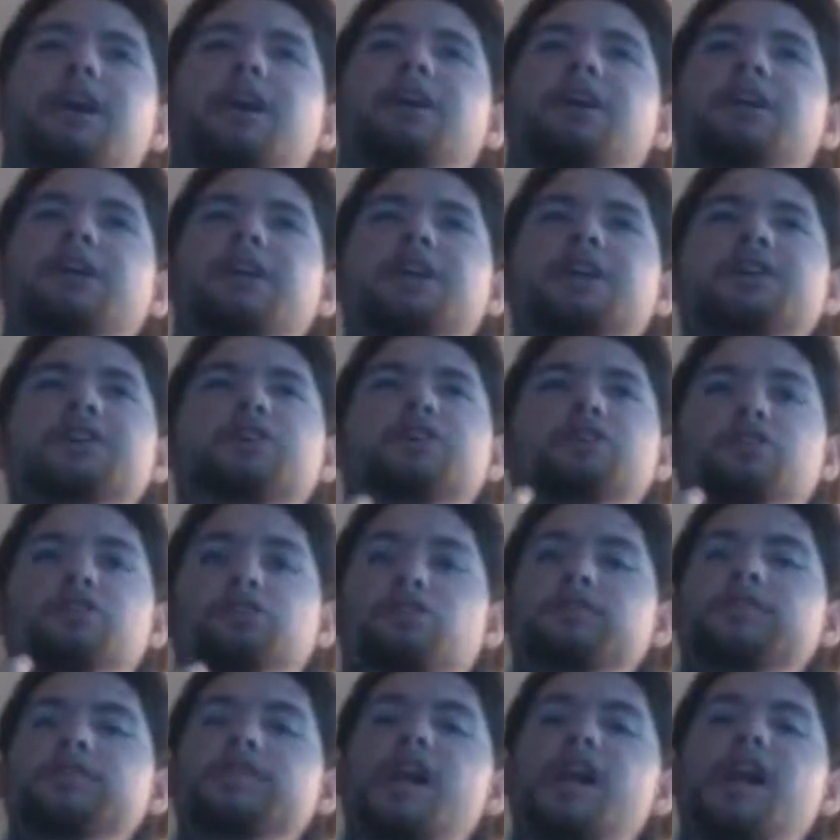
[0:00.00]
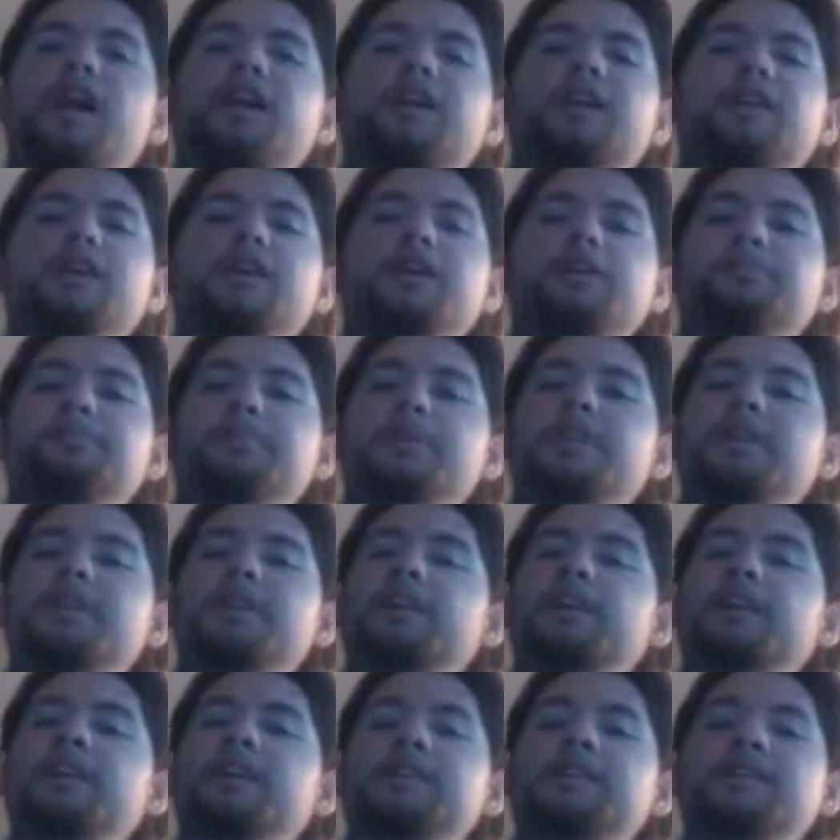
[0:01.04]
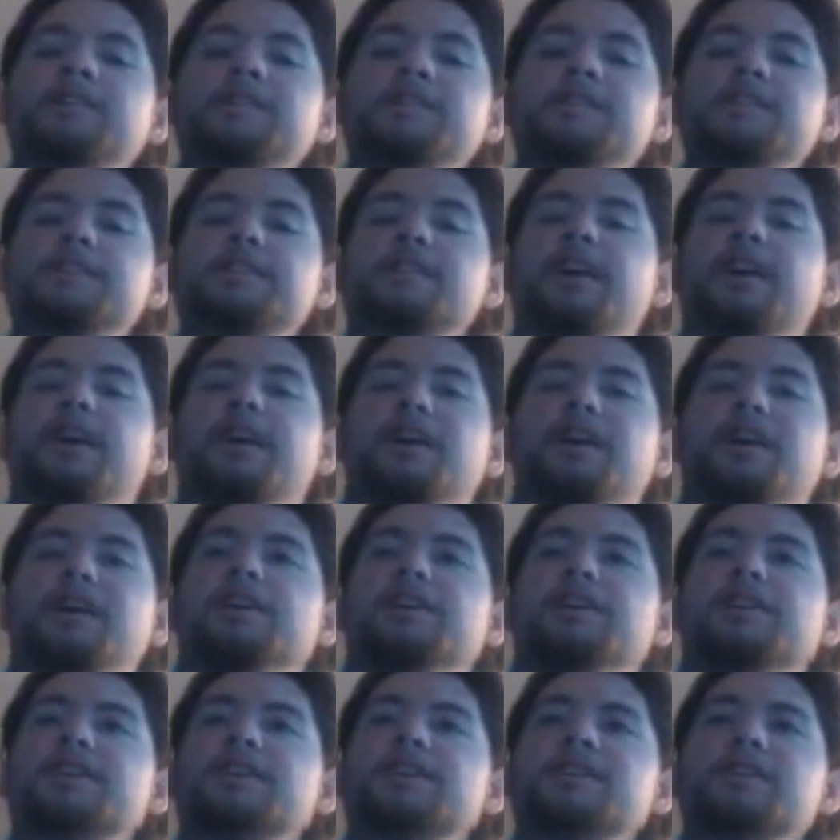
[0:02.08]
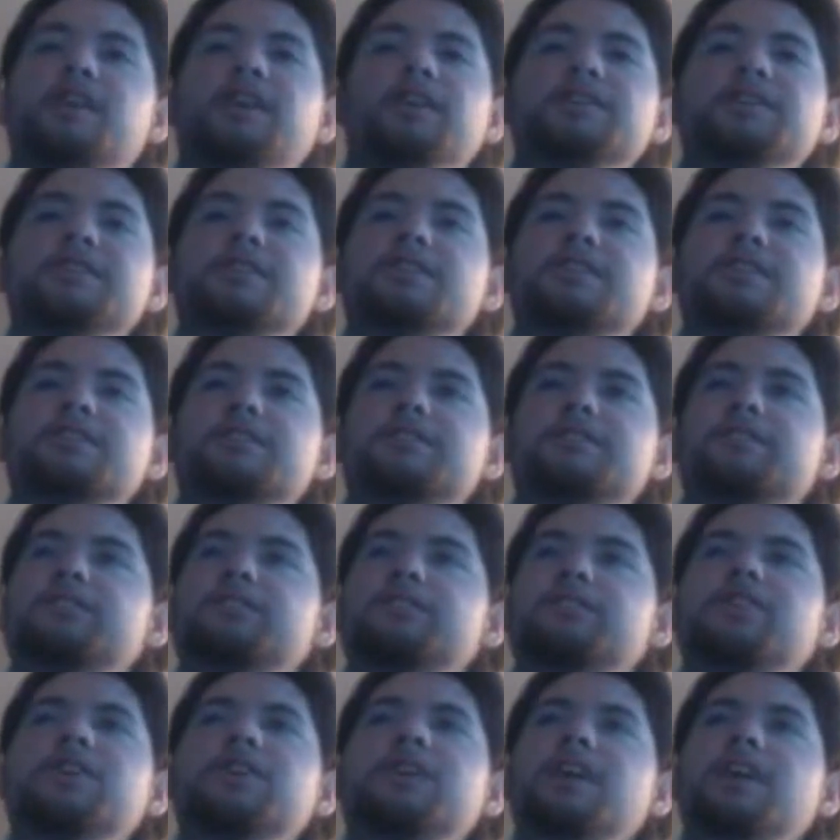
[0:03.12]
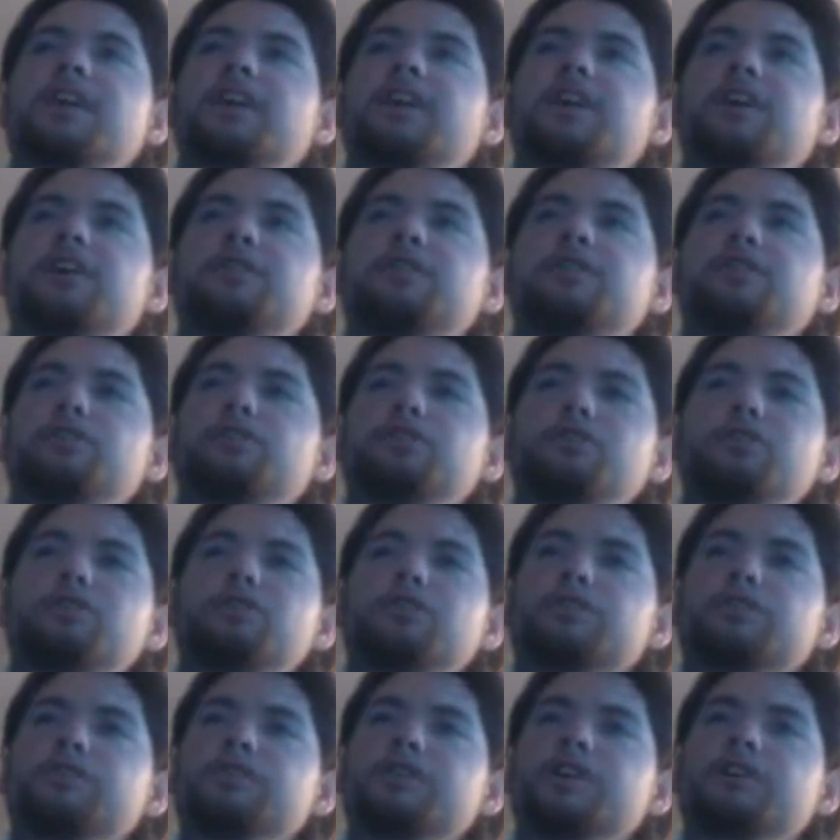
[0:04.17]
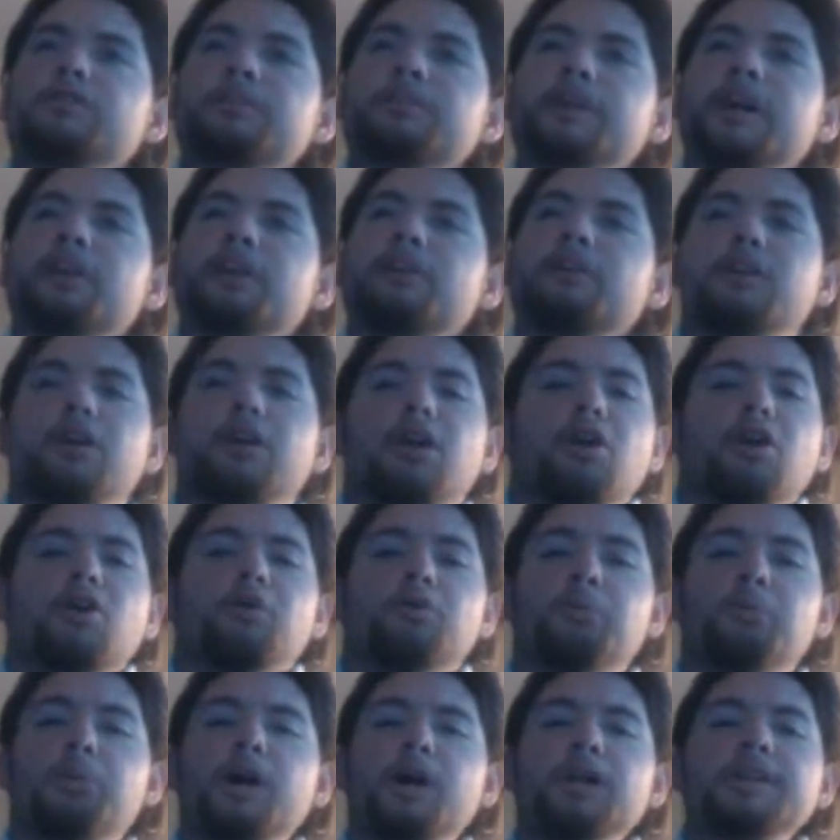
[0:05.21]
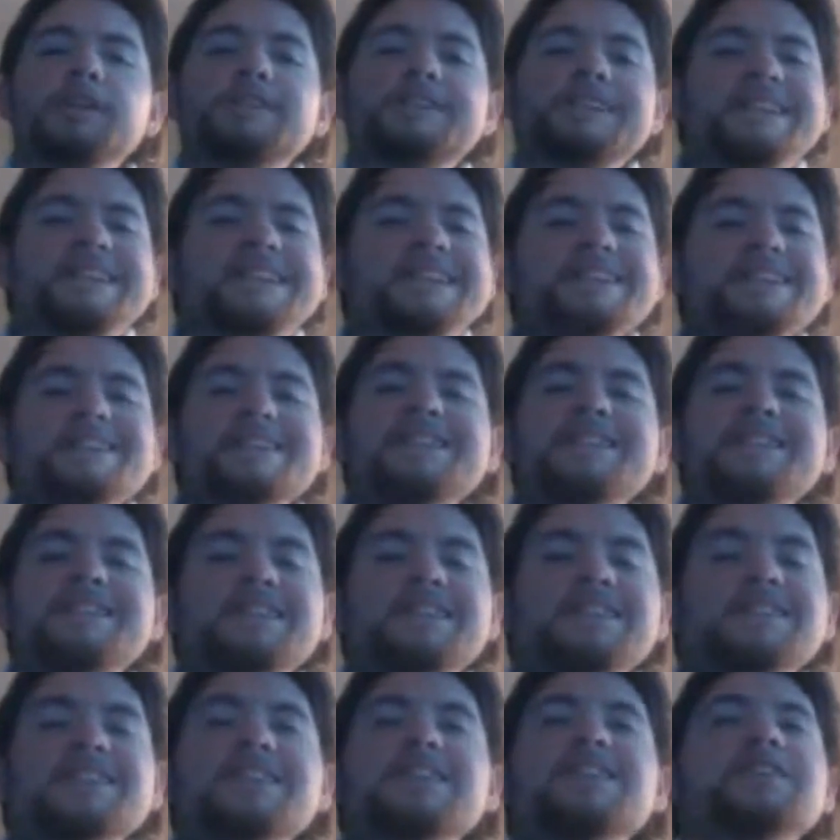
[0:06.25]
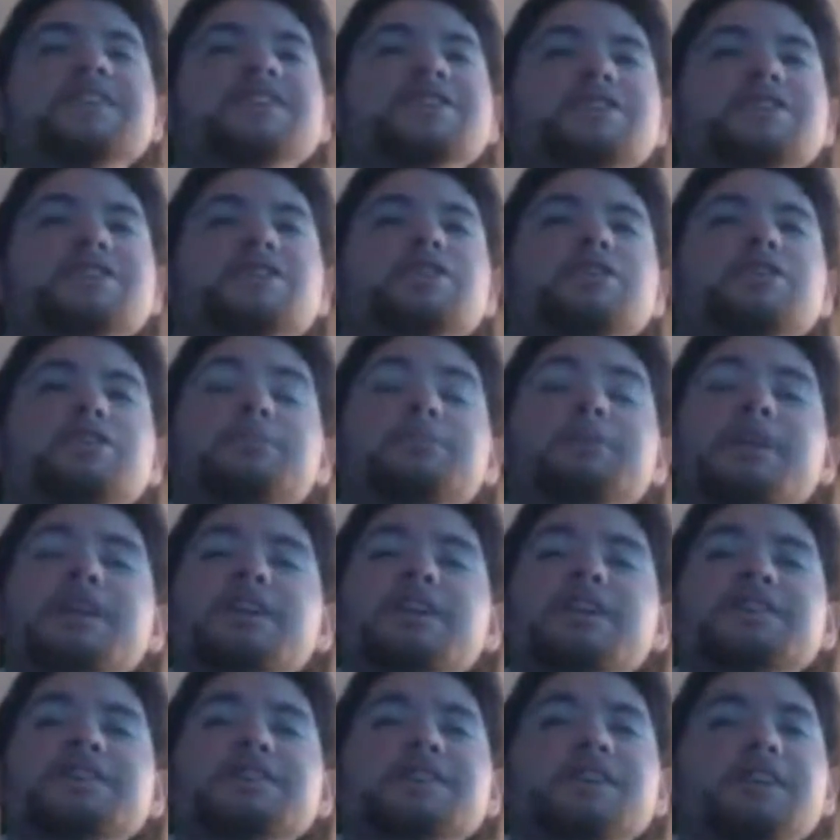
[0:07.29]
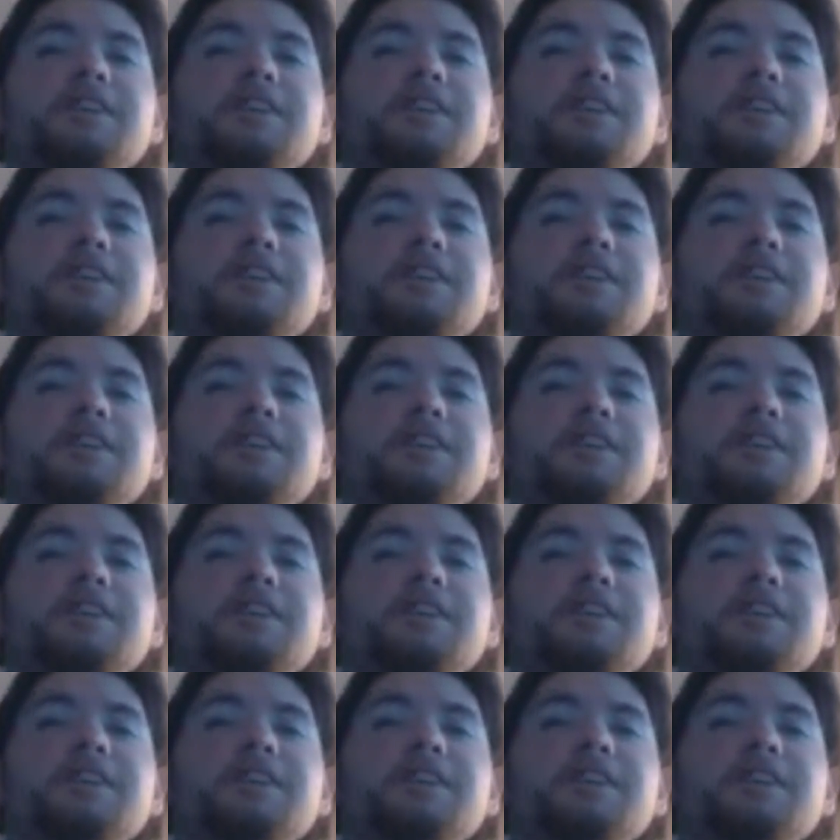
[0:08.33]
get the Google Doc up, and then I just start looking on Google about what's easy to teach you because,